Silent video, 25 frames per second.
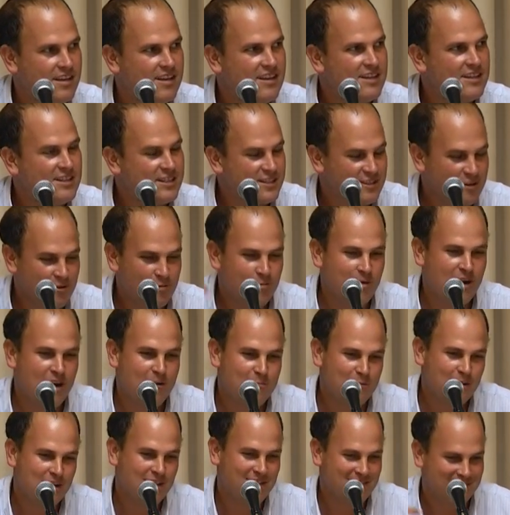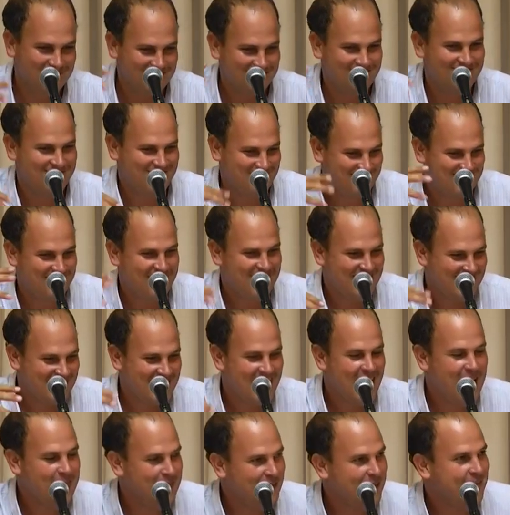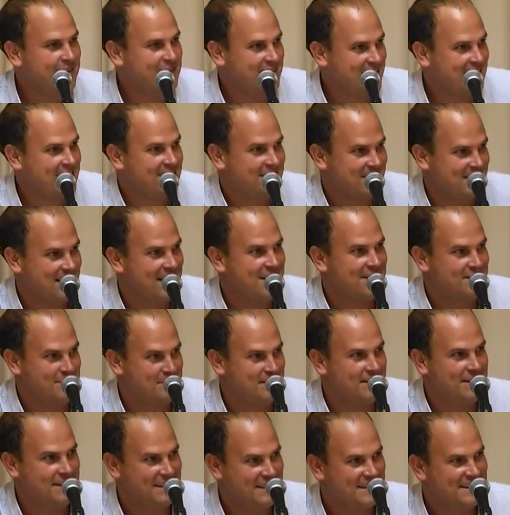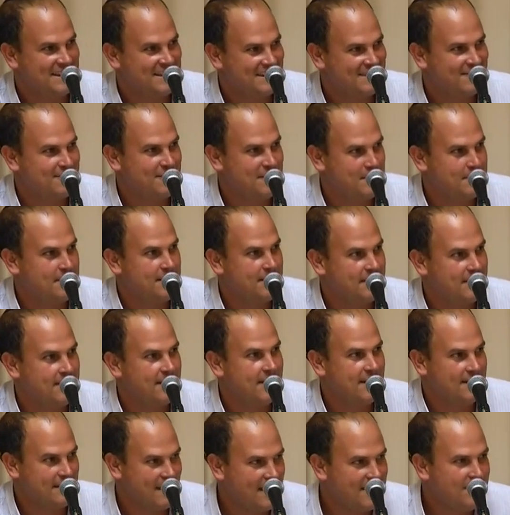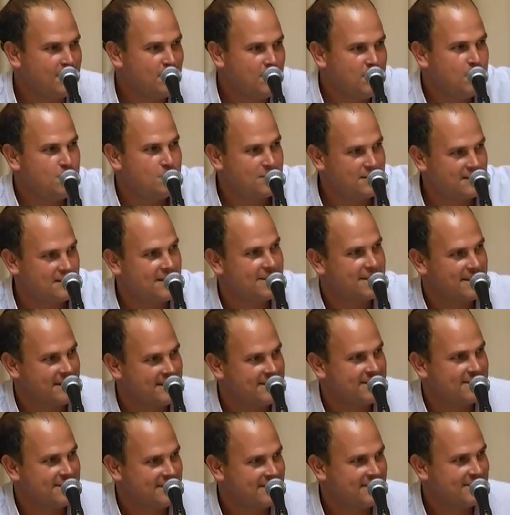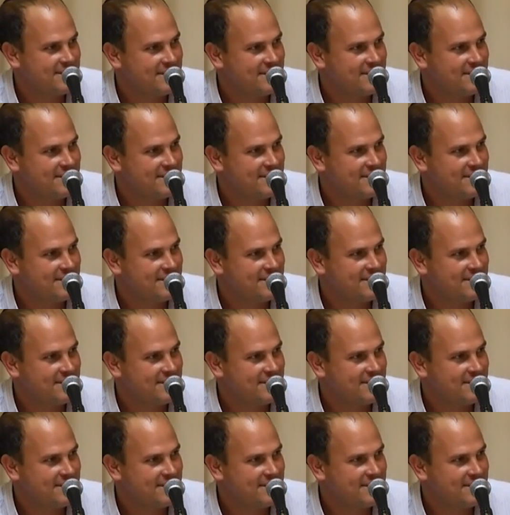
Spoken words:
So what? Well, I think this has a lot of meaning, Rabbi. I knew you would say that.